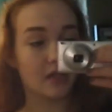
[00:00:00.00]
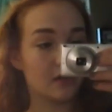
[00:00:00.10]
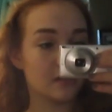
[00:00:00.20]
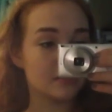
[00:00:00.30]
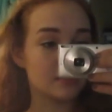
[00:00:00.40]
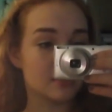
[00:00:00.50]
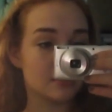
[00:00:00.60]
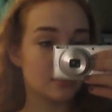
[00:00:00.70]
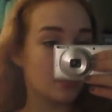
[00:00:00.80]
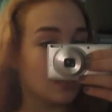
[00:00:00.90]
hair is
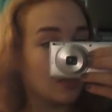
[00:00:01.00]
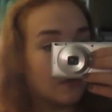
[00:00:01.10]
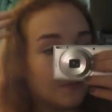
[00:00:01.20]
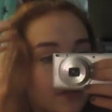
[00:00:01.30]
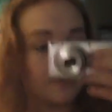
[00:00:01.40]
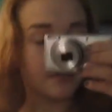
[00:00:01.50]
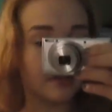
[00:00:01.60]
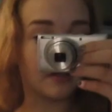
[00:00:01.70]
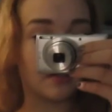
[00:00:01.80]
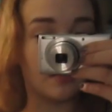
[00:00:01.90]
just wavy
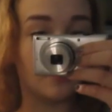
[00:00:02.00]
like